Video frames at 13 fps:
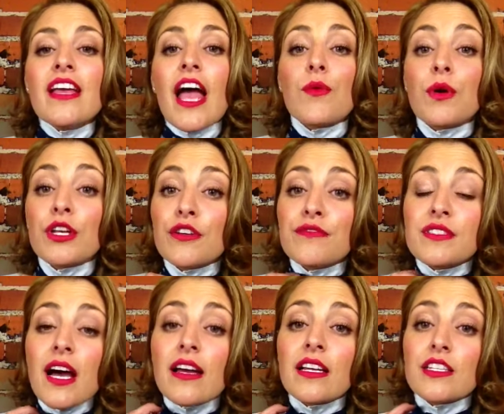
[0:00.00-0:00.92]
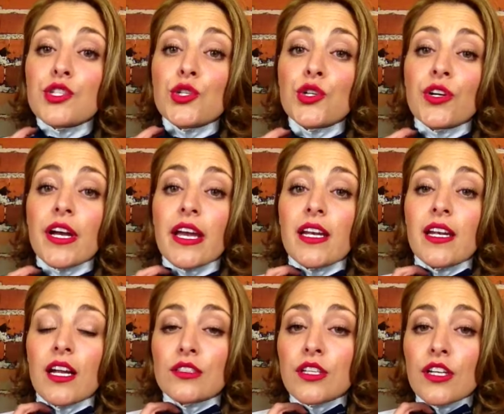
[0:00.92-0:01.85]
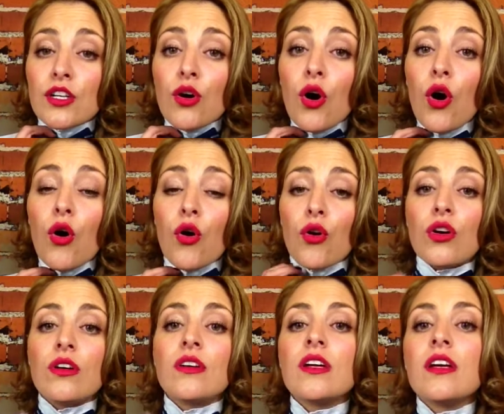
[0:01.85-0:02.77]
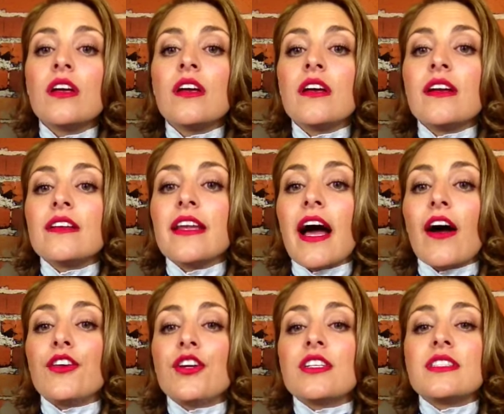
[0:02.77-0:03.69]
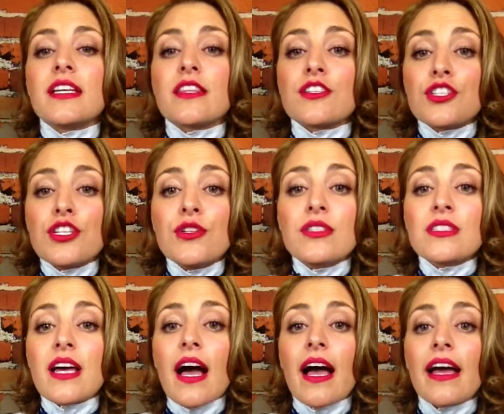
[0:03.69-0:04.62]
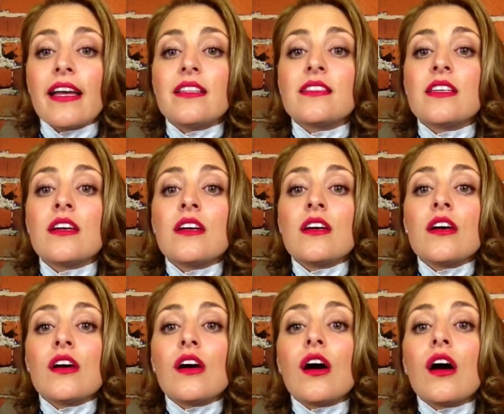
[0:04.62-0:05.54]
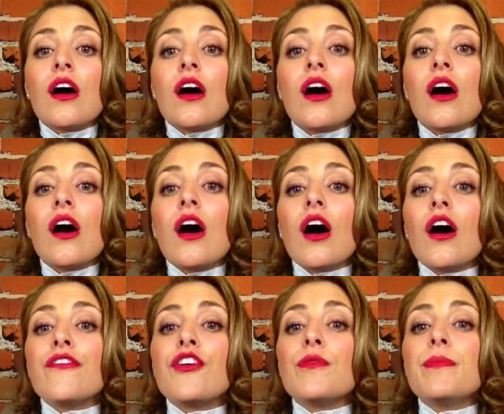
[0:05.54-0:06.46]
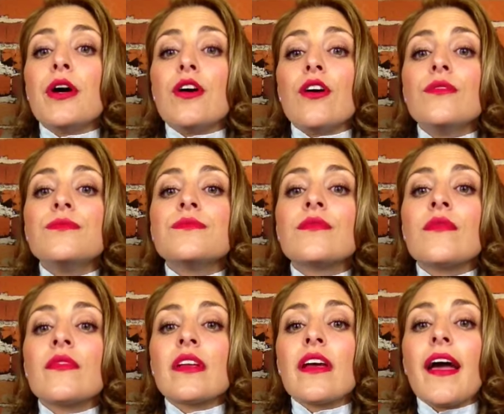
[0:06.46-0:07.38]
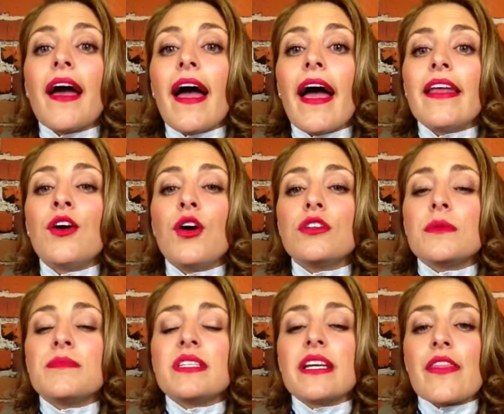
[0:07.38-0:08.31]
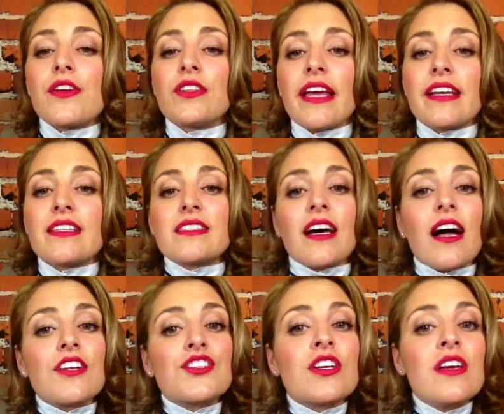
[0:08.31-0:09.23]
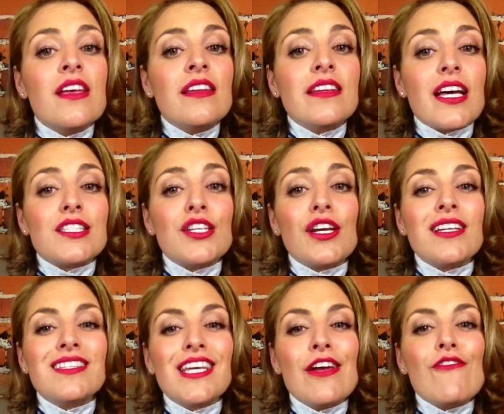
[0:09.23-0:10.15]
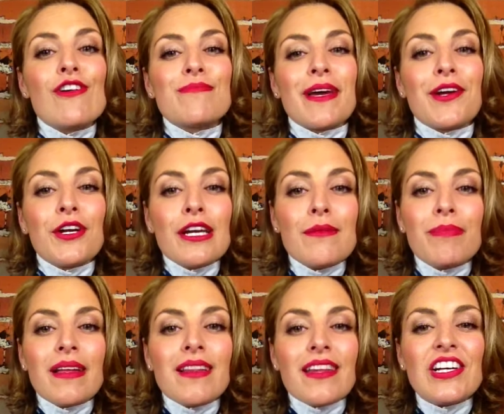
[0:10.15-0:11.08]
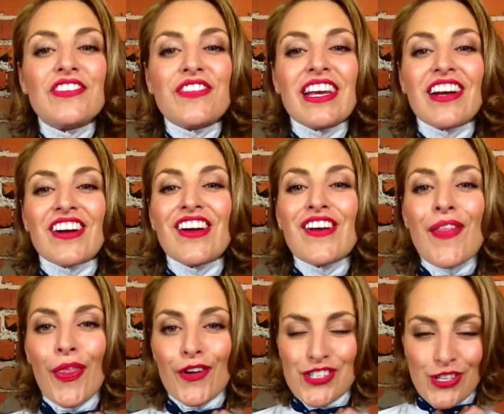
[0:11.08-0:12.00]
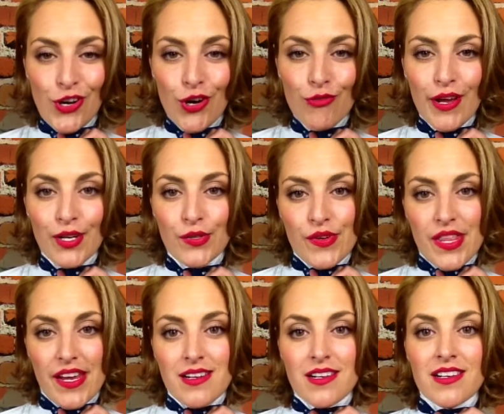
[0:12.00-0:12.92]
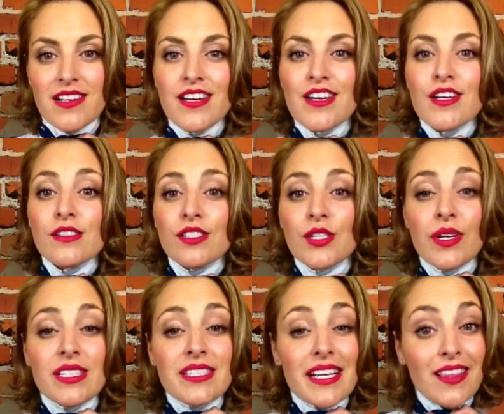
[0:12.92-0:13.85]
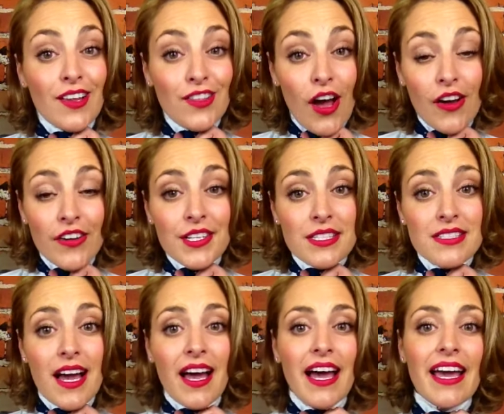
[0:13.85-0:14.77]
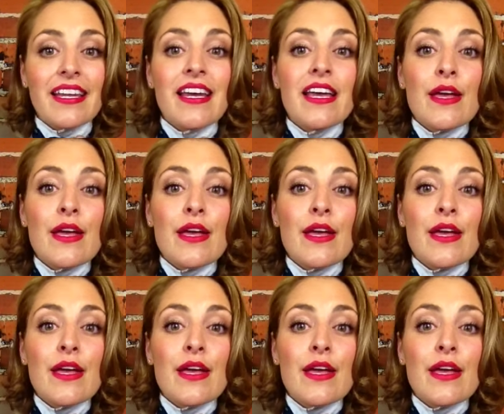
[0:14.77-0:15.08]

and what you've done is you created a little hole. Now, you could take the two sides of your bow and hold them together like such. Now, as you can see with my creepy little finger, there's a hole right over there. So you want to take the longer side